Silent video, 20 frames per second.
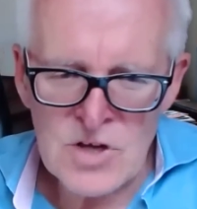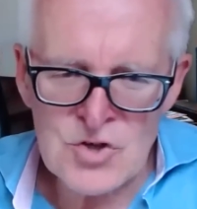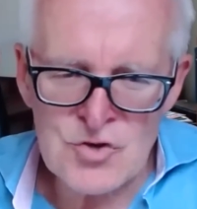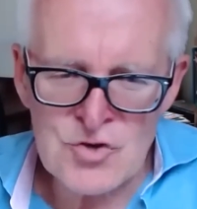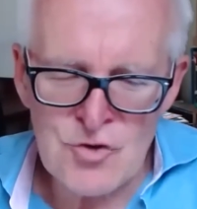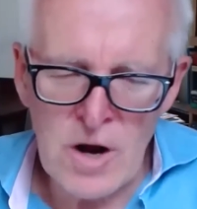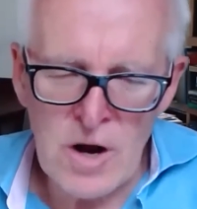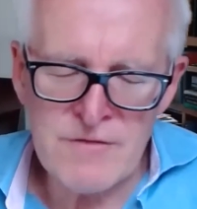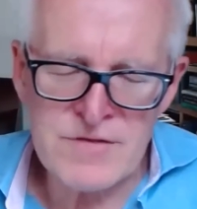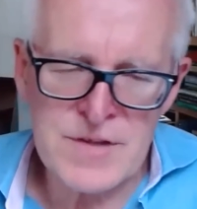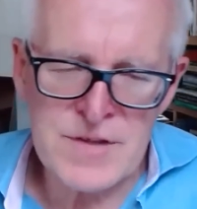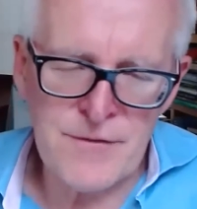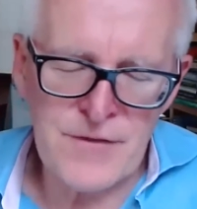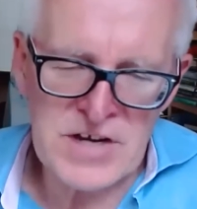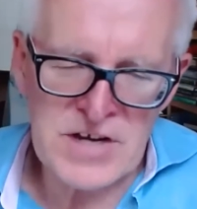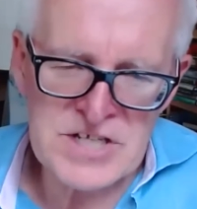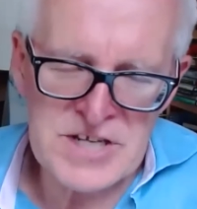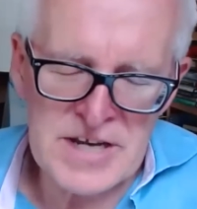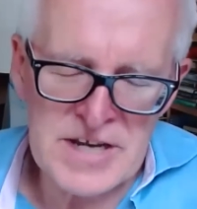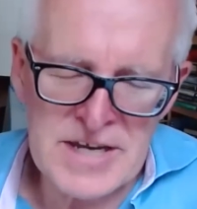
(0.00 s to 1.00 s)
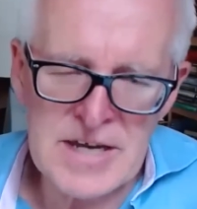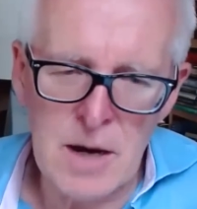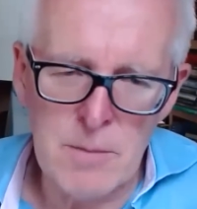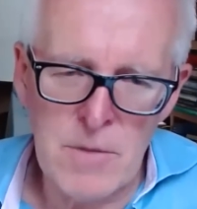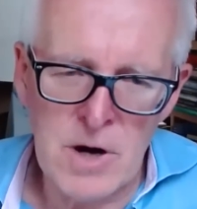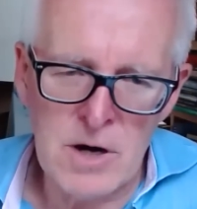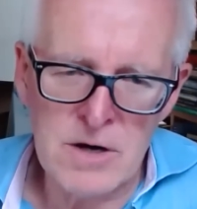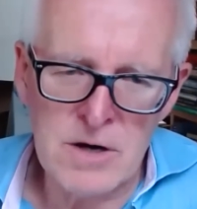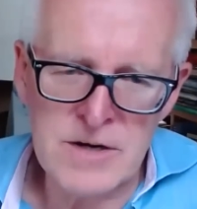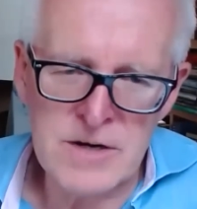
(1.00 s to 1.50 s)
drives the fixed income
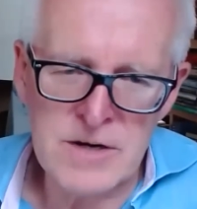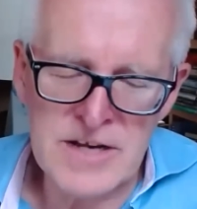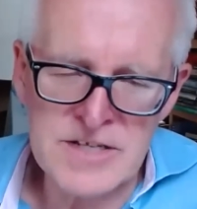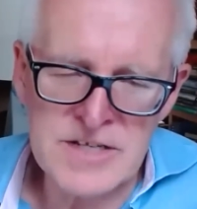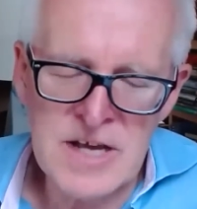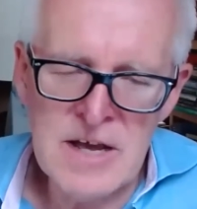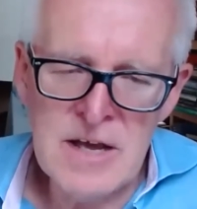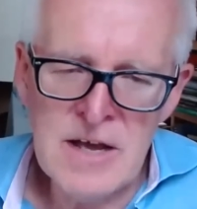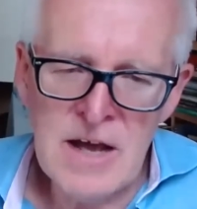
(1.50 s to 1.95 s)
markets